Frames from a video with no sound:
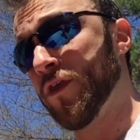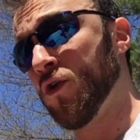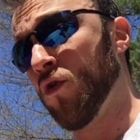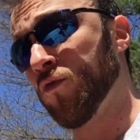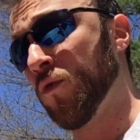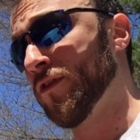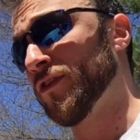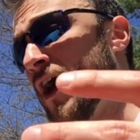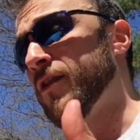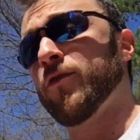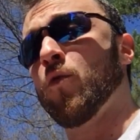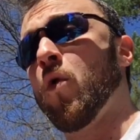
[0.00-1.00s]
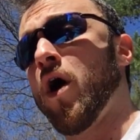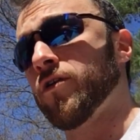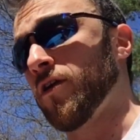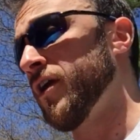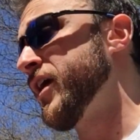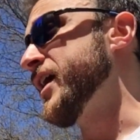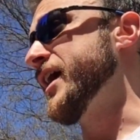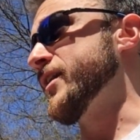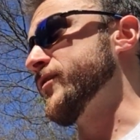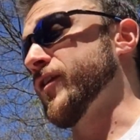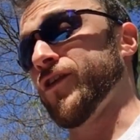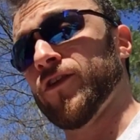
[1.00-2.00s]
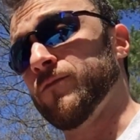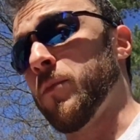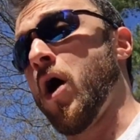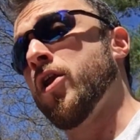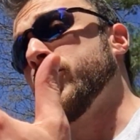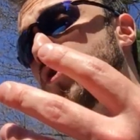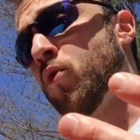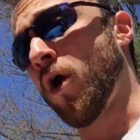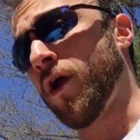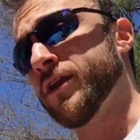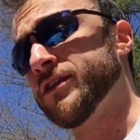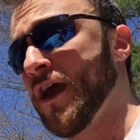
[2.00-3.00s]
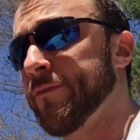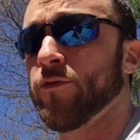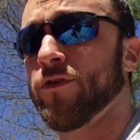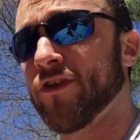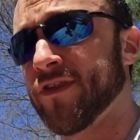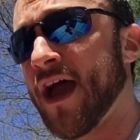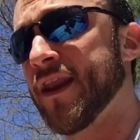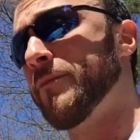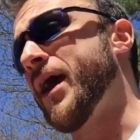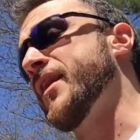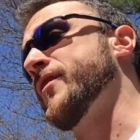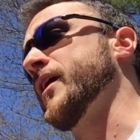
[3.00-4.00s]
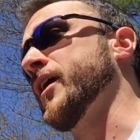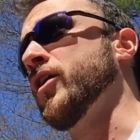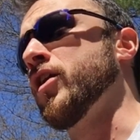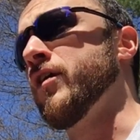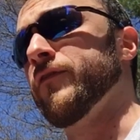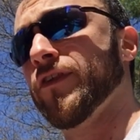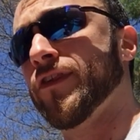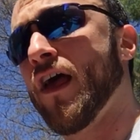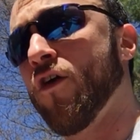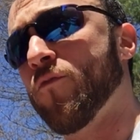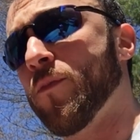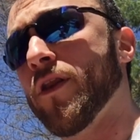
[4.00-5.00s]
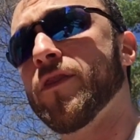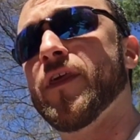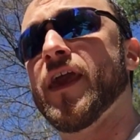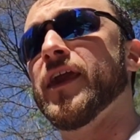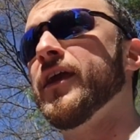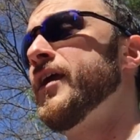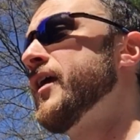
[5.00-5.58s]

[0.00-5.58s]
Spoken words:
the old ones out of the water and just spawn new archetypes, which is not a bad thing in and of itself, but they